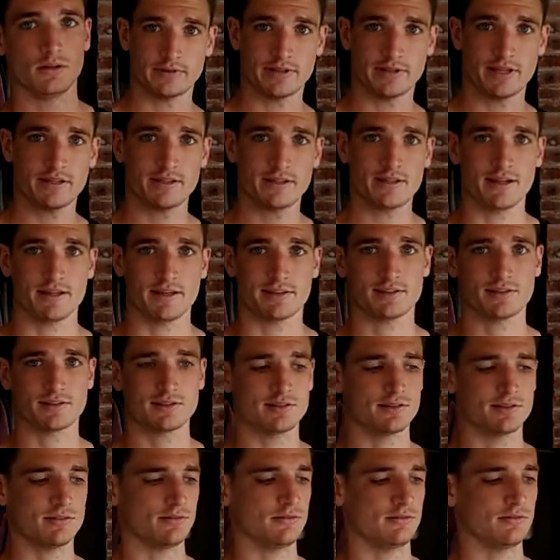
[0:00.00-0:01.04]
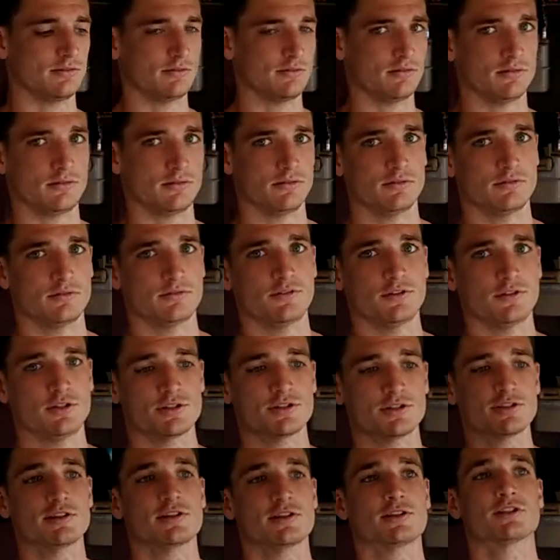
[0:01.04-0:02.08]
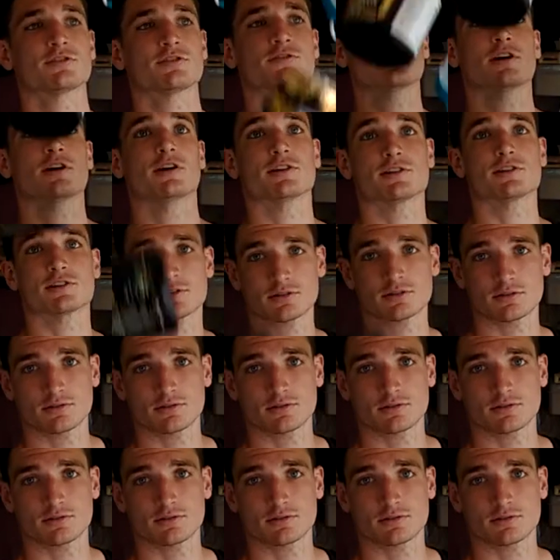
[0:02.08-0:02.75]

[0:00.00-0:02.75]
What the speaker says: Then this. First things first.